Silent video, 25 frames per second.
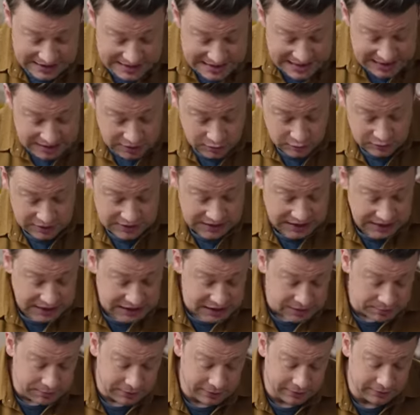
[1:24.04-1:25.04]
a little
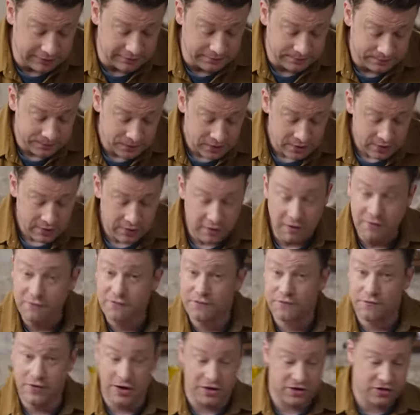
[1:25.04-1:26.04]
teaspoon of
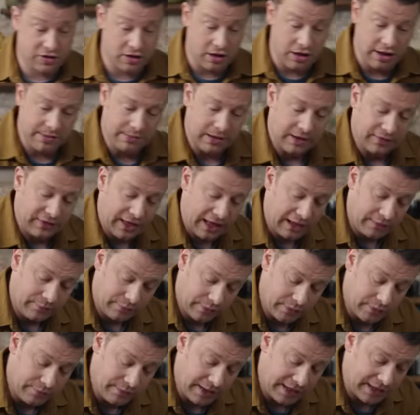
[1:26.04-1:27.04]
fresh thyme like that
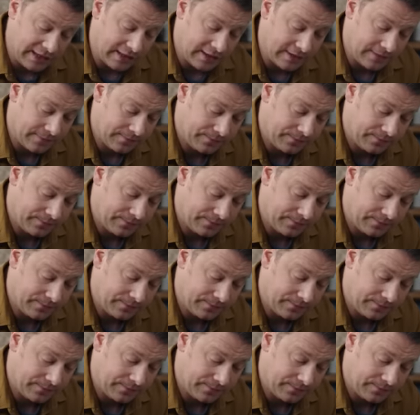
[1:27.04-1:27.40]
will make